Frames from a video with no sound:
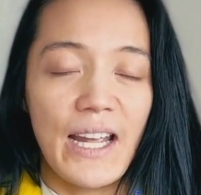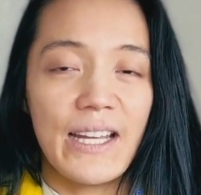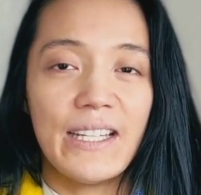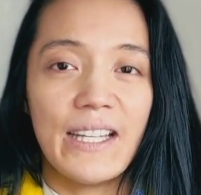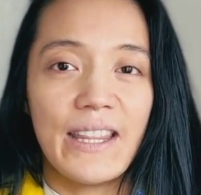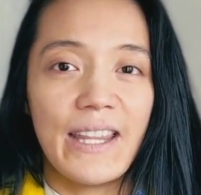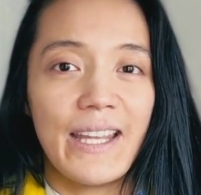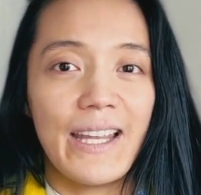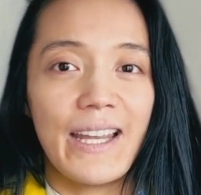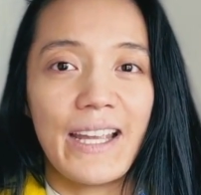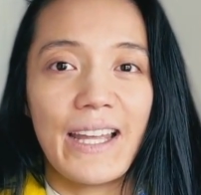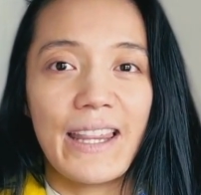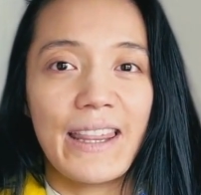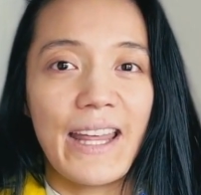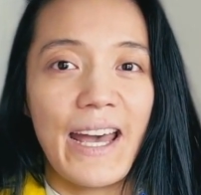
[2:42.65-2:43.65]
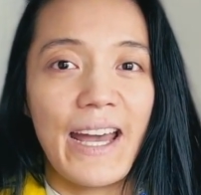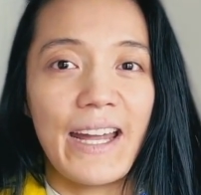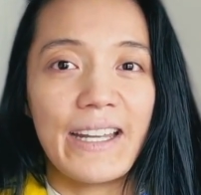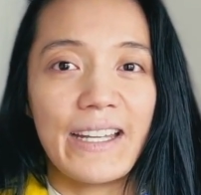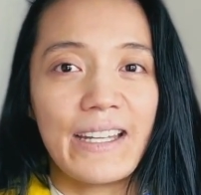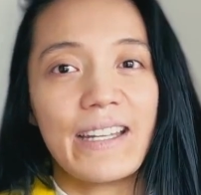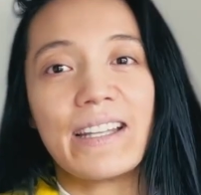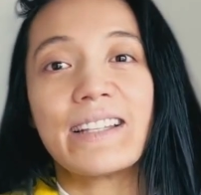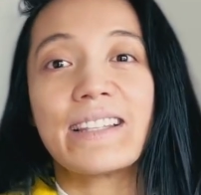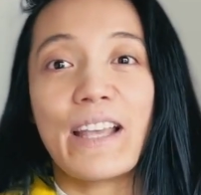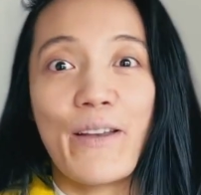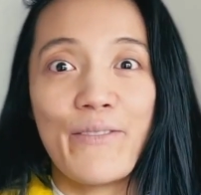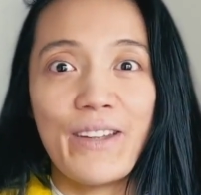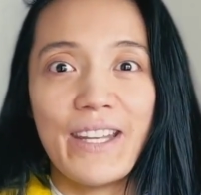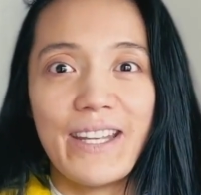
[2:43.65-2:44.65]
anything that is
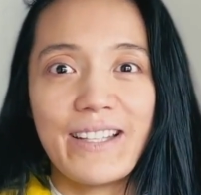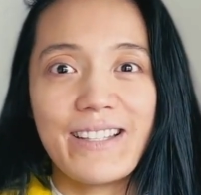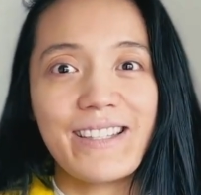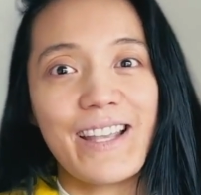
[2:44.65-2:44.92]
evidence